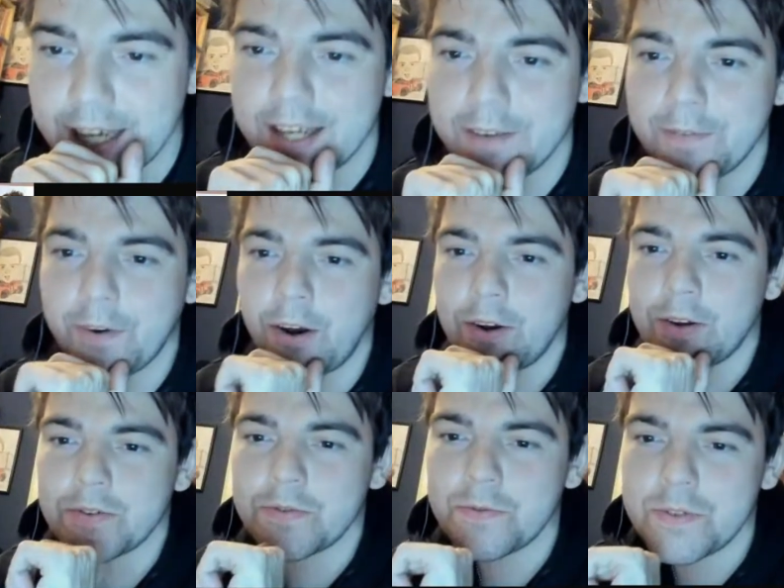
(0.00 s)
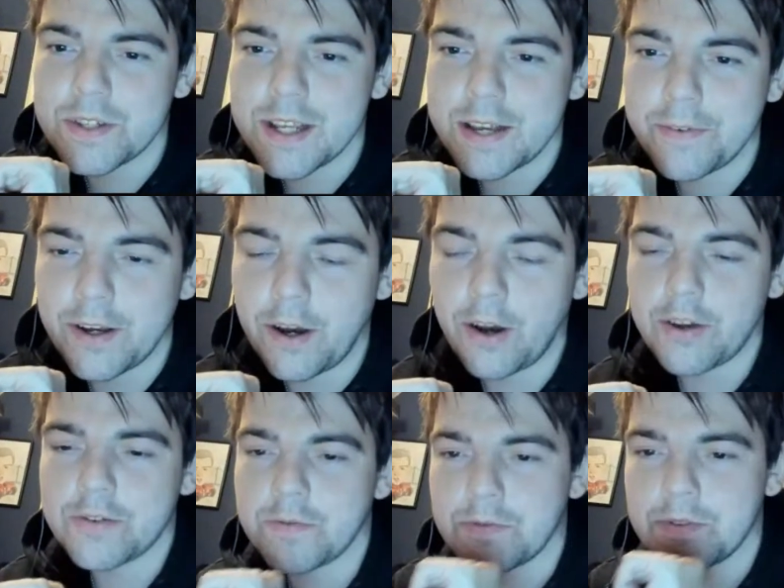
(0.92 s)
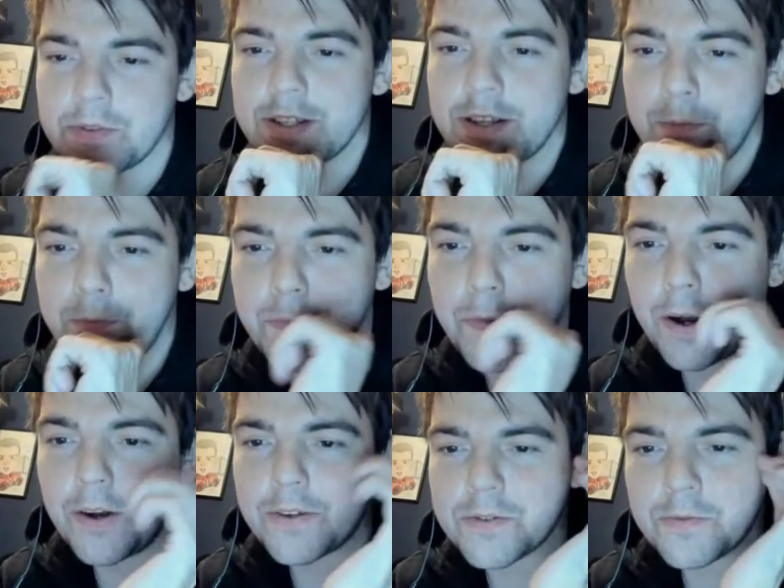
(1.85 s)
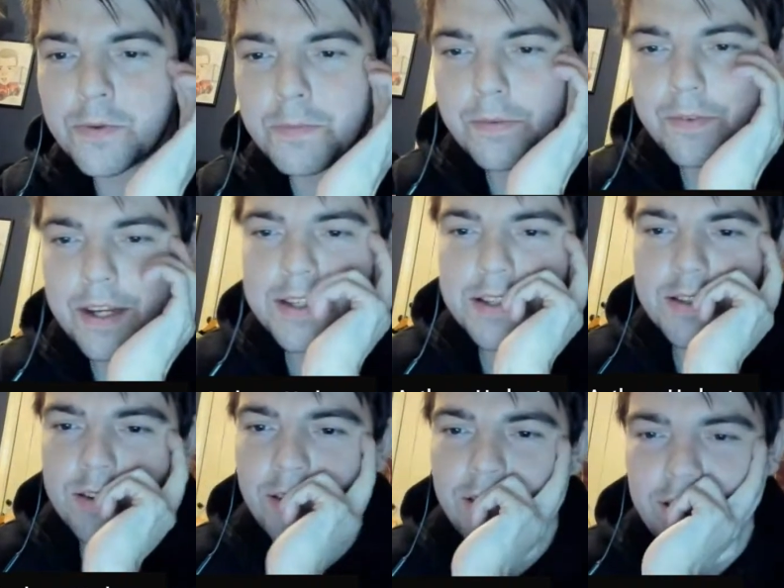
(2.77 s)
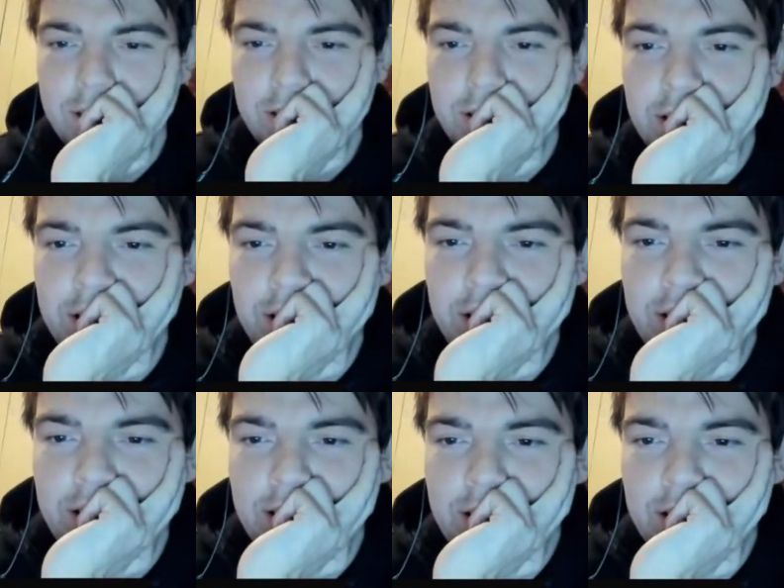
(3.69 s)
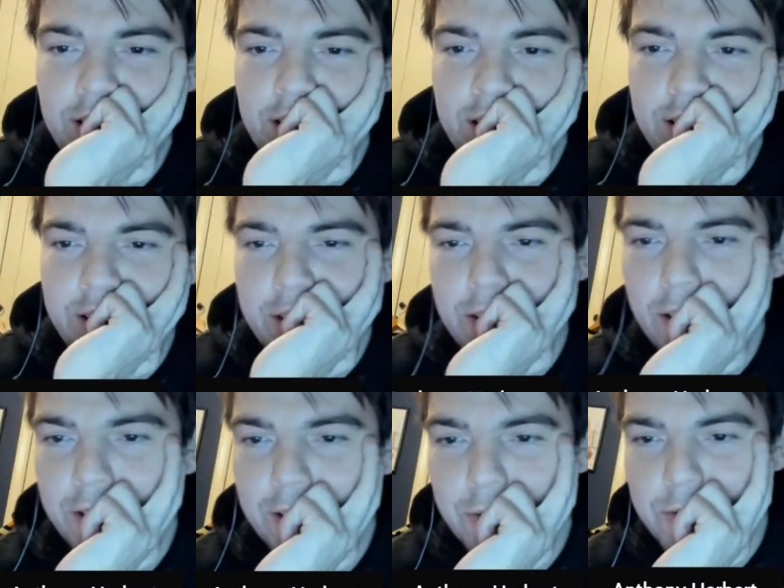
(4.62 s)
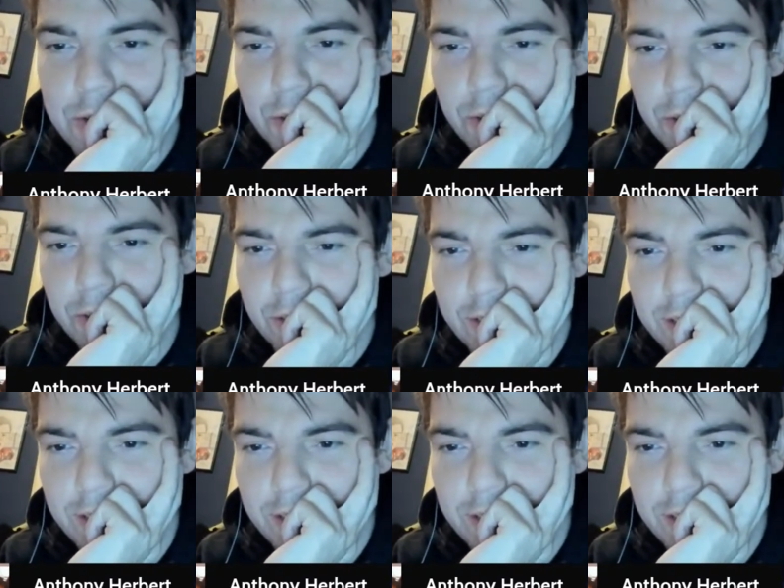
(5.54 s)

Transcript: 8th, Arsenal 7th. Arsenal above Leicester. Are you sure?